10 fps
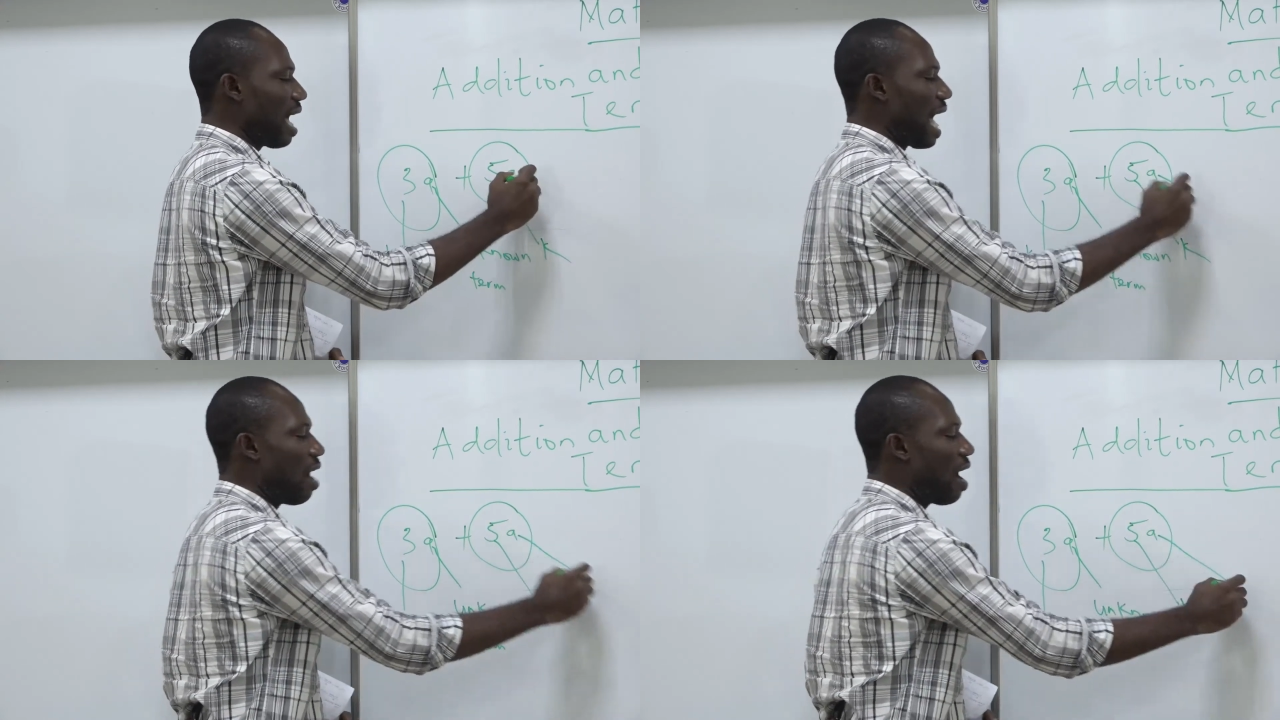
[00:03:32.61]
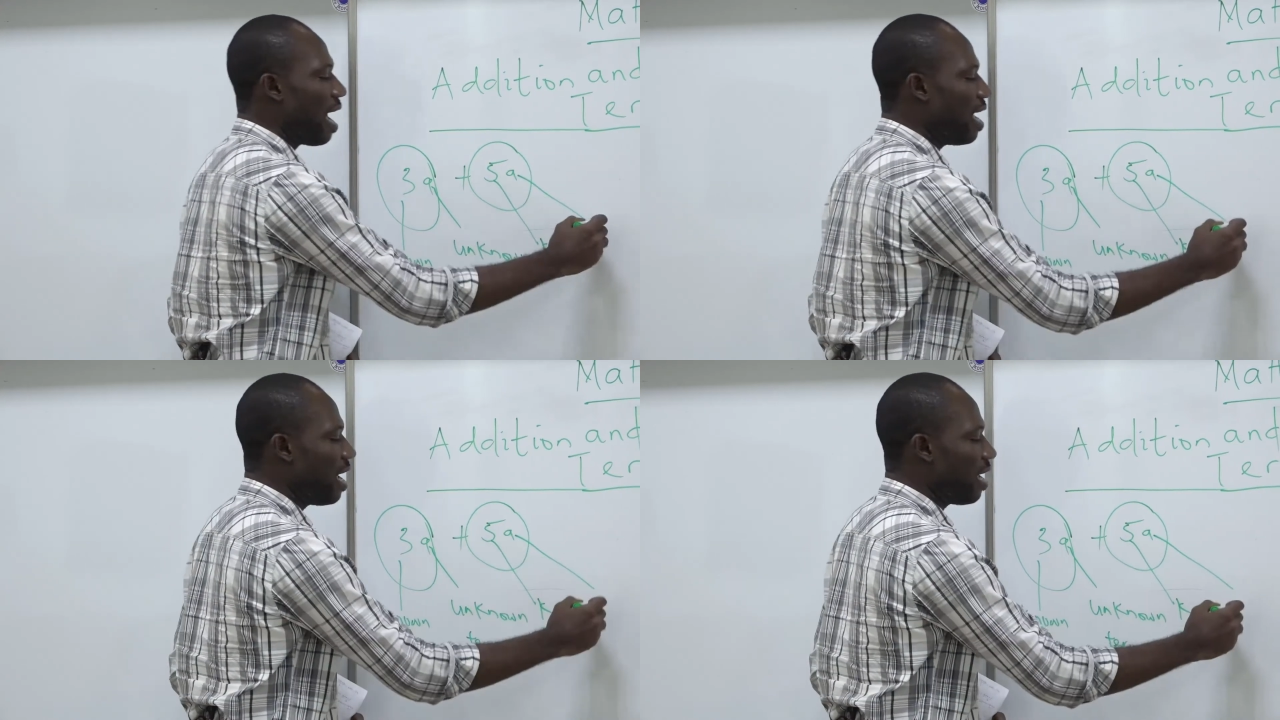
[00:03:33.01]

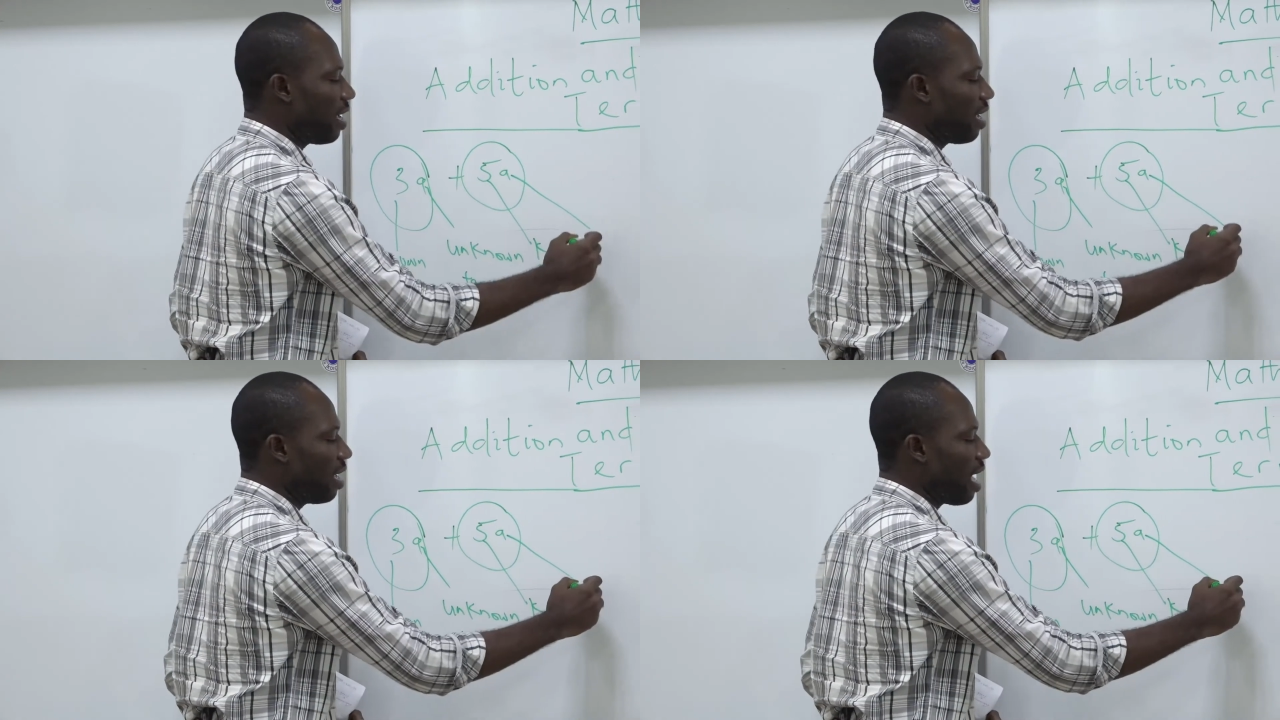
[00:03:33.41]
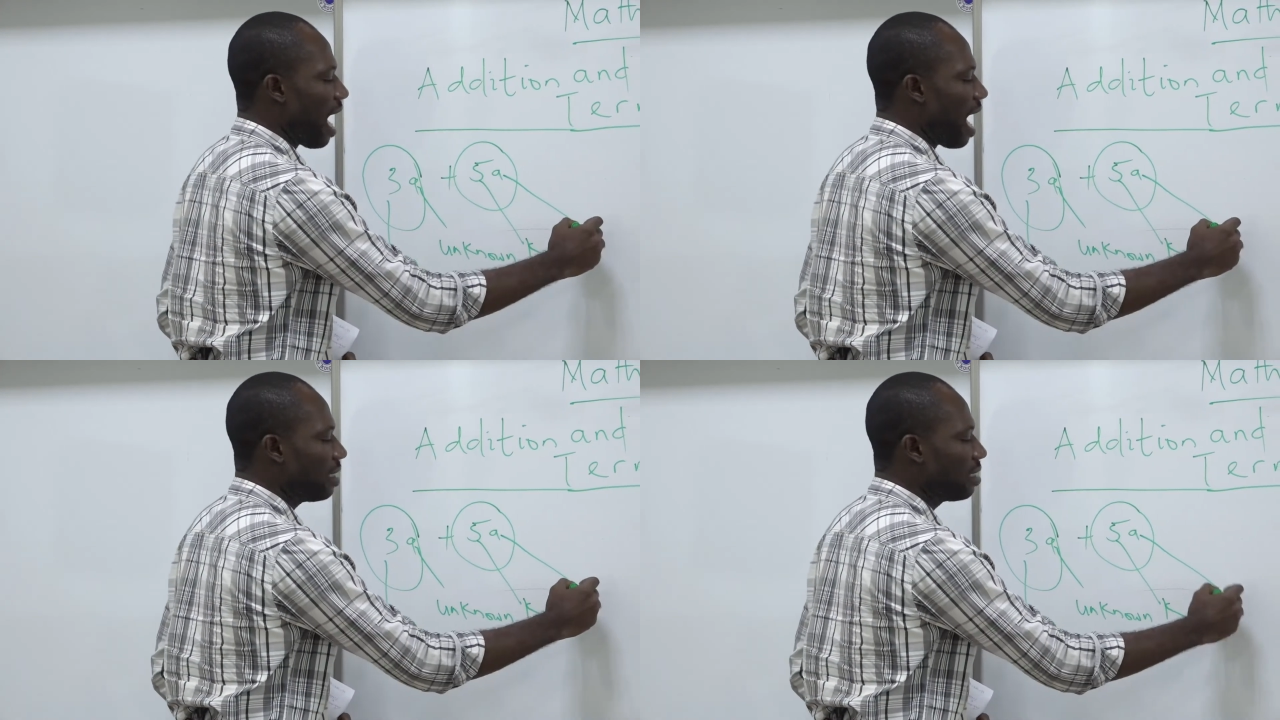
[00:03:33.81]
our A
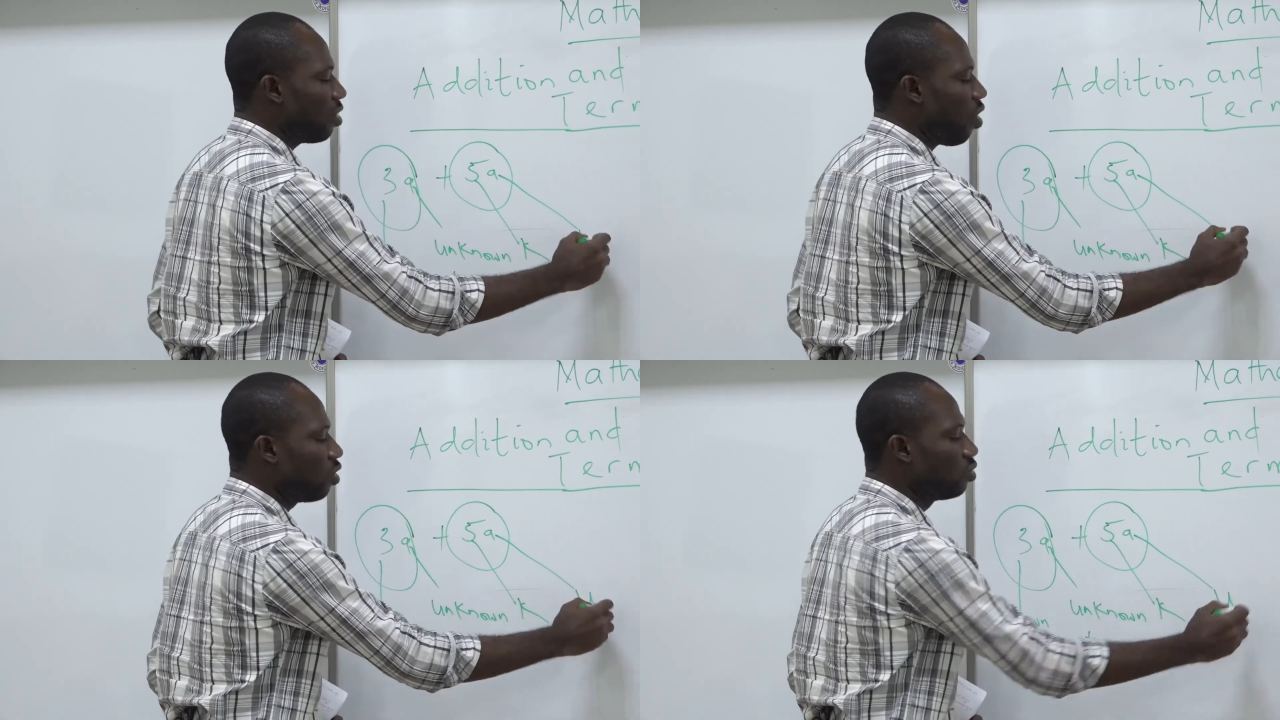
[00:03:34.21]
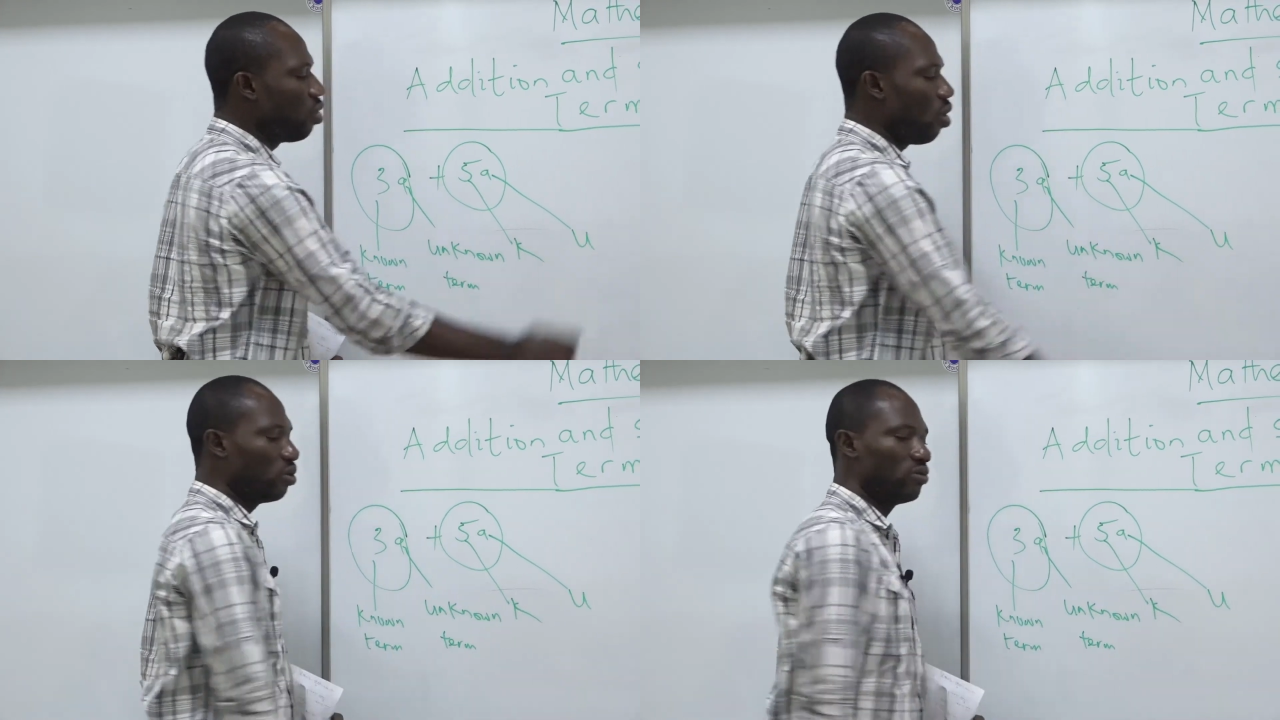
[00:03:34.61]
as the
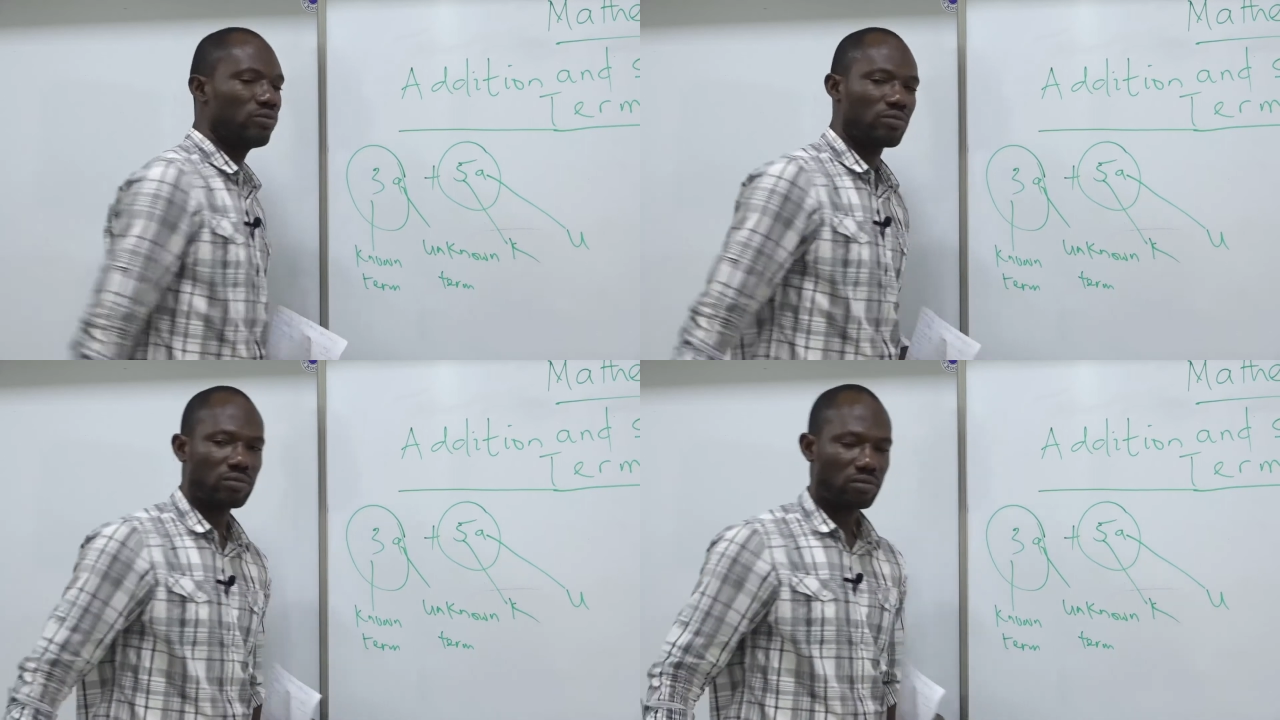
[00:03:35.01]
unknown.